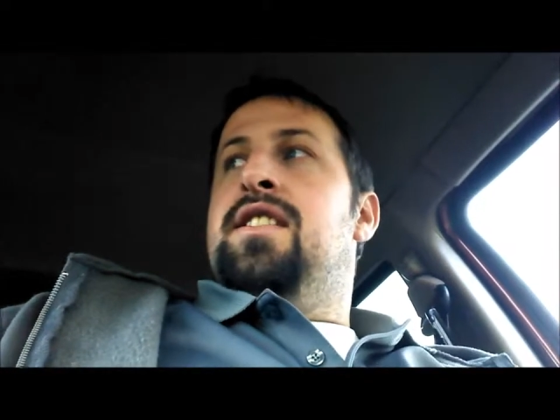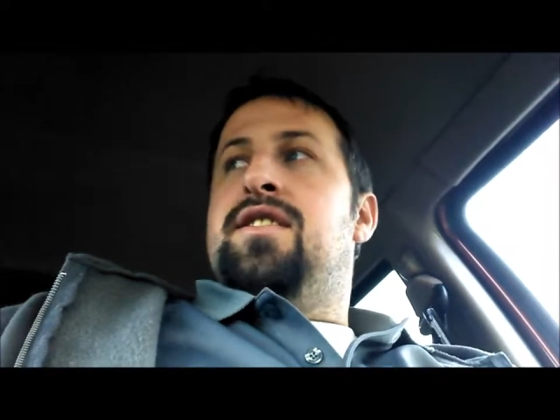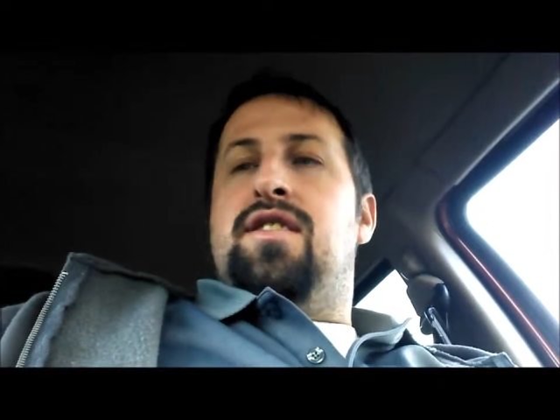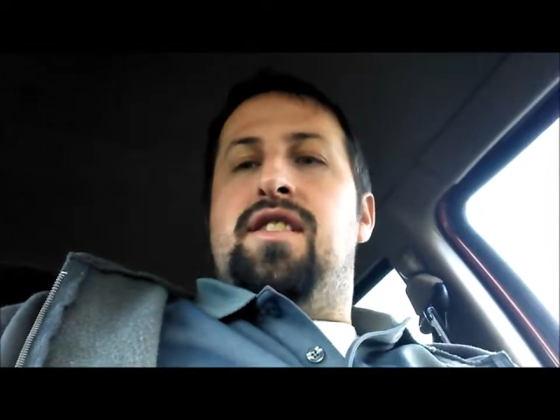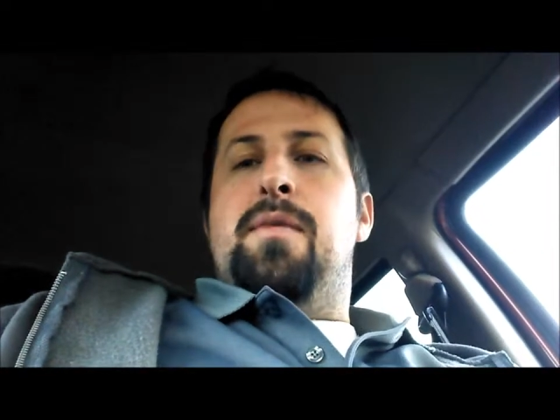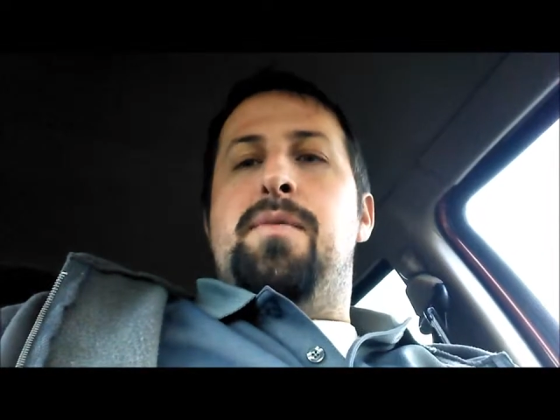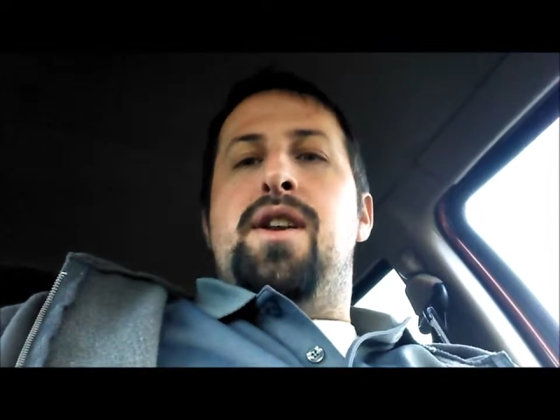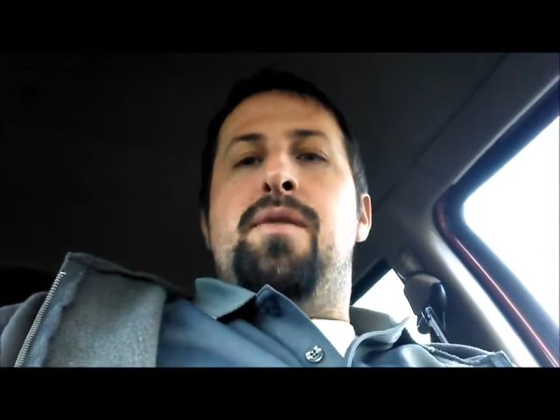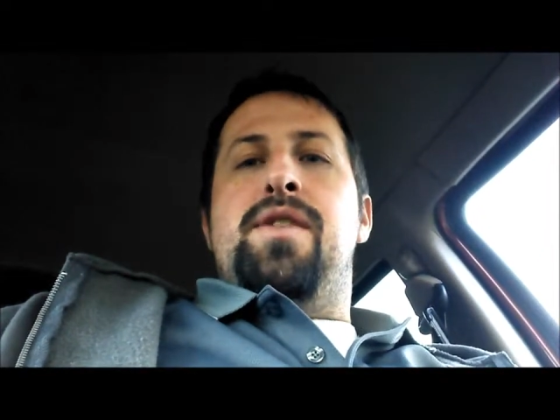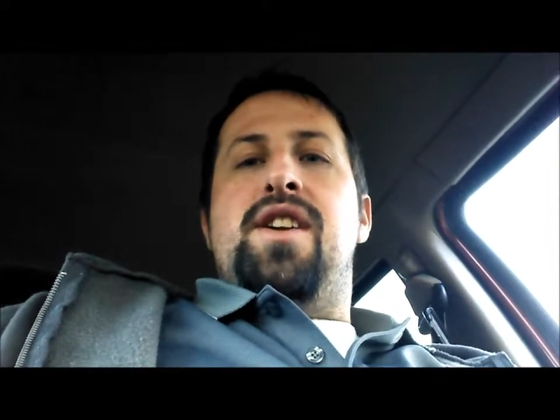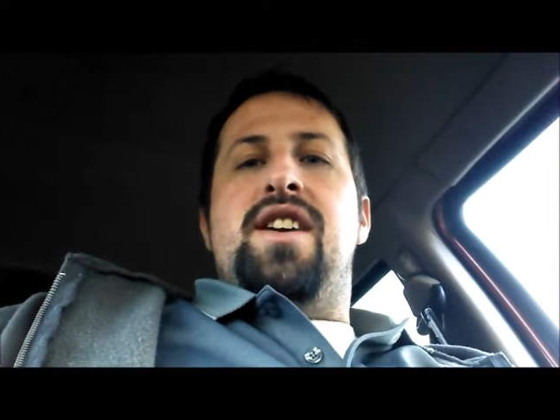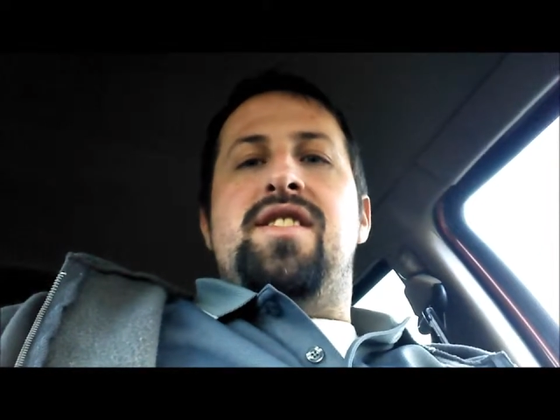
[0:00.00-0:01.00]
So let me know
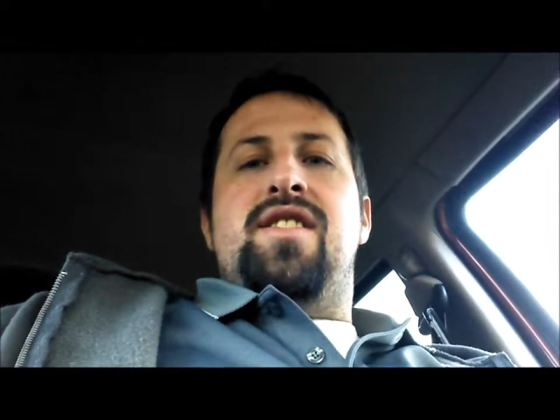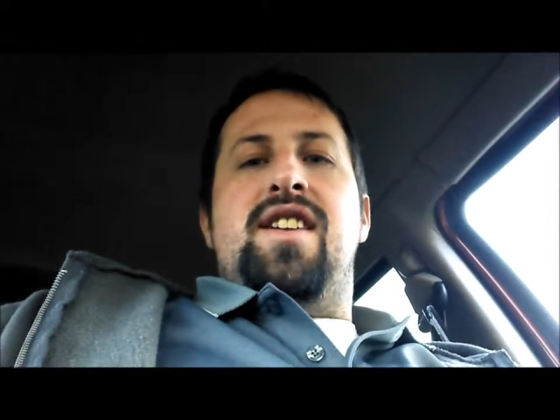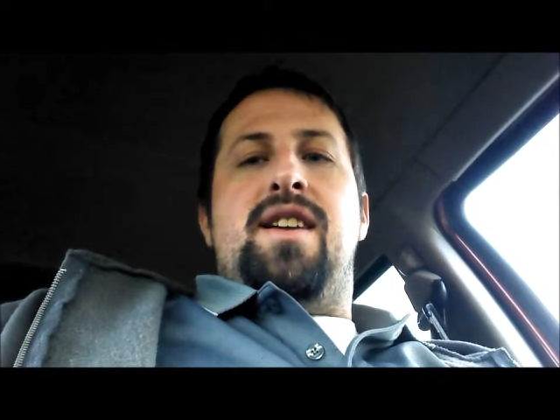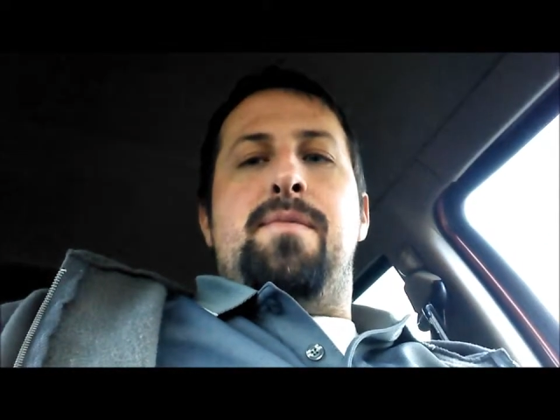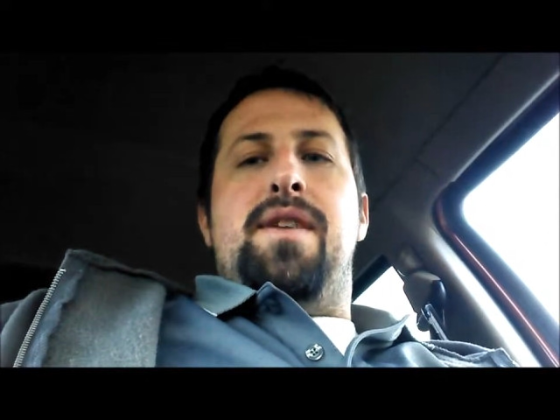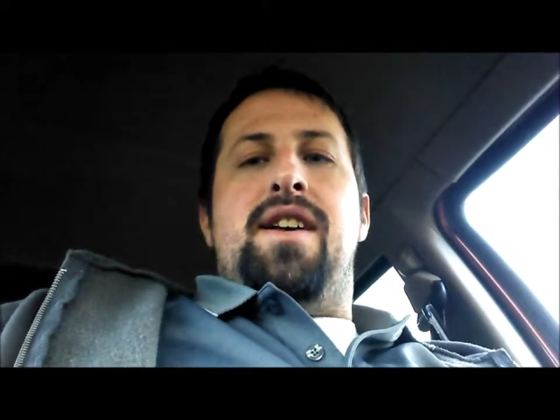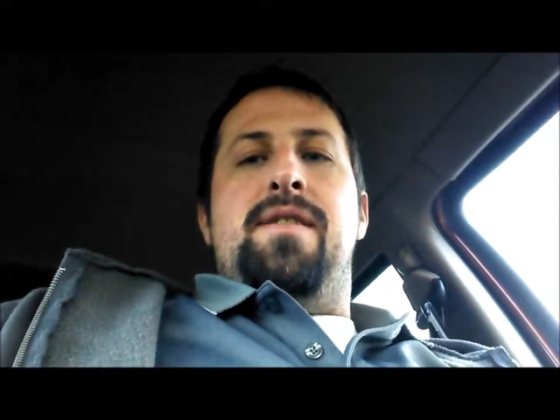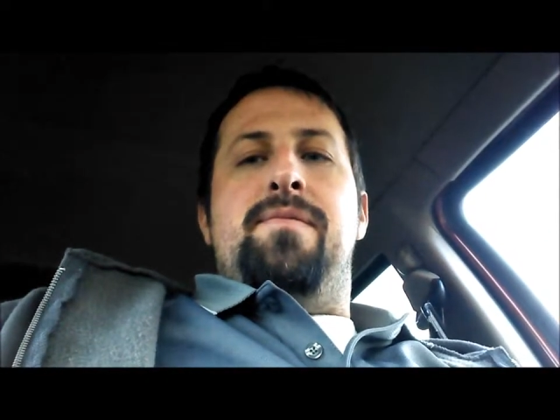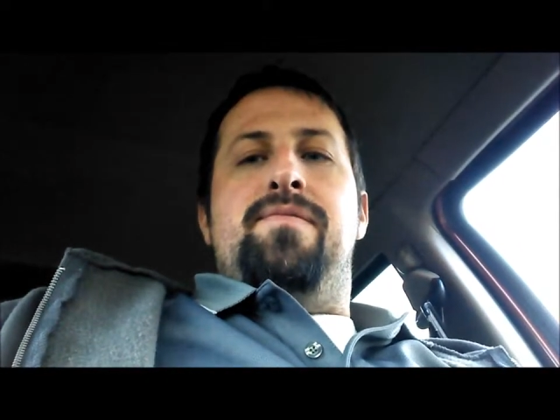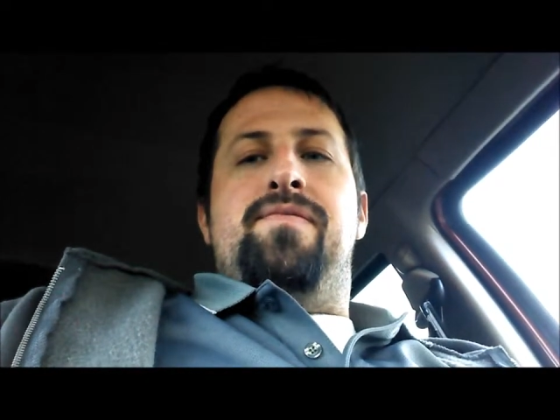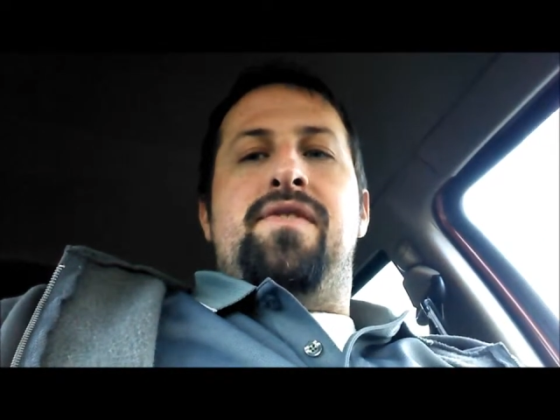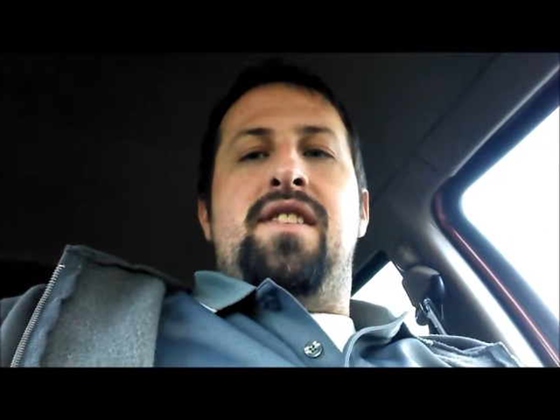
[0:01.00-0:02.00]
what you guys think about
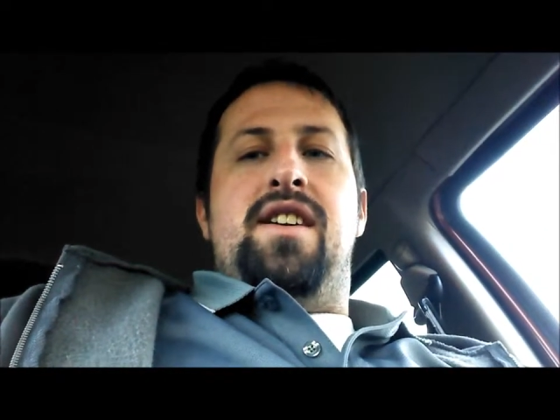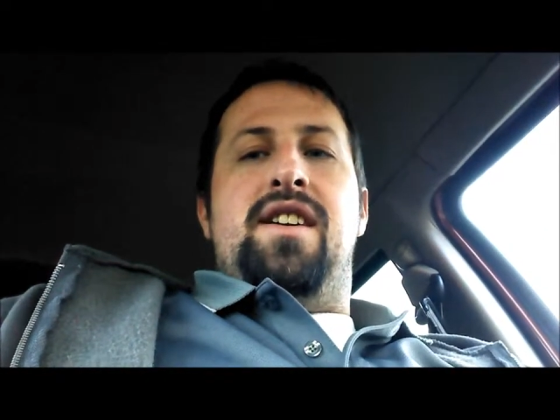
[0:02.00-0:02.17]
it.